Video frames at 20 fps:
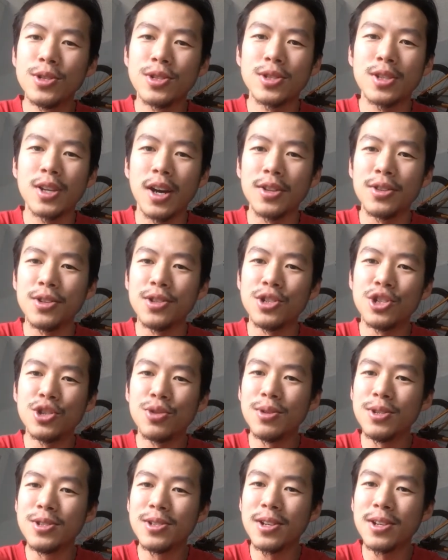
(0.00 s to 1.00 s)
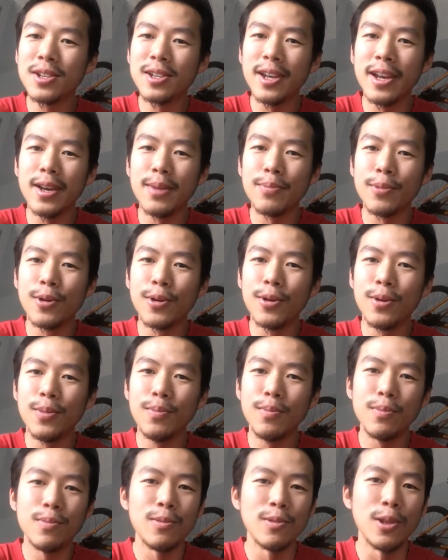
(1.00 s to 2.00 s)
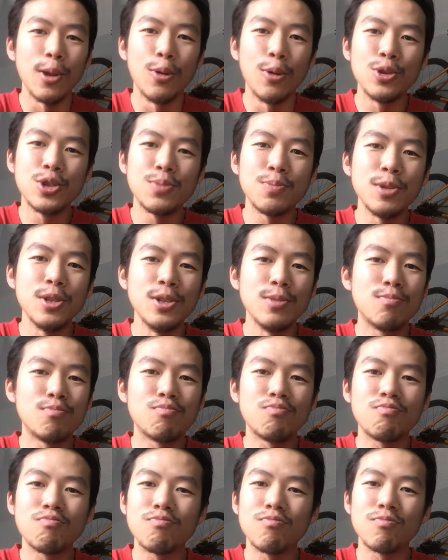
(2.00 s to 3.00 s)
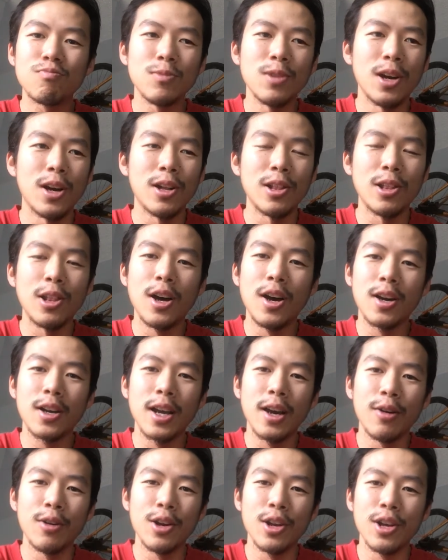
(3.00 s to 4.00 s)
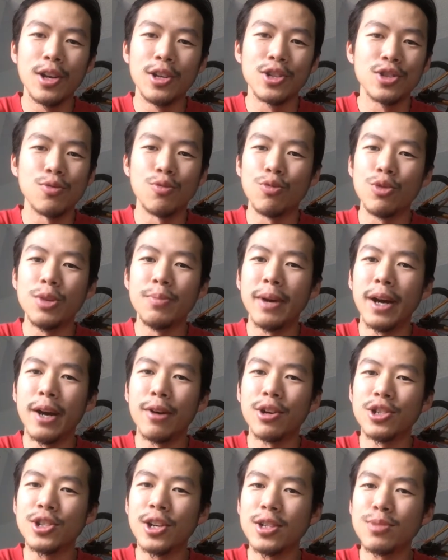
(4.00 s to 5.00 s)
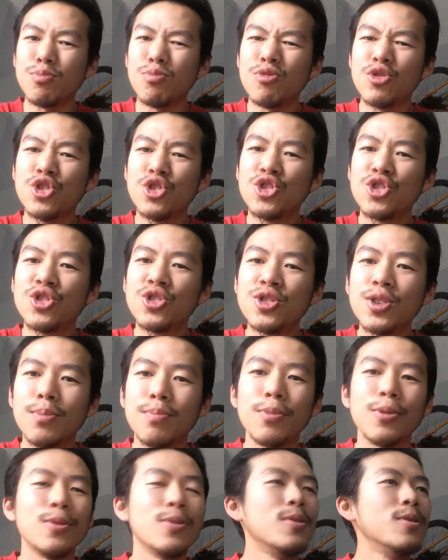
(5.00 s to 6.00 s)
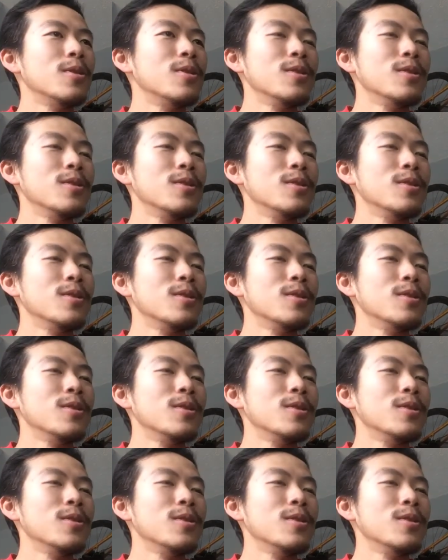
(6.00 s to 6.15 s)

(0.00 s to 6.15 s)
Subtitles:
It's got the intrinsic damper, low speed lockout, and just a rebound adjustment. Simple.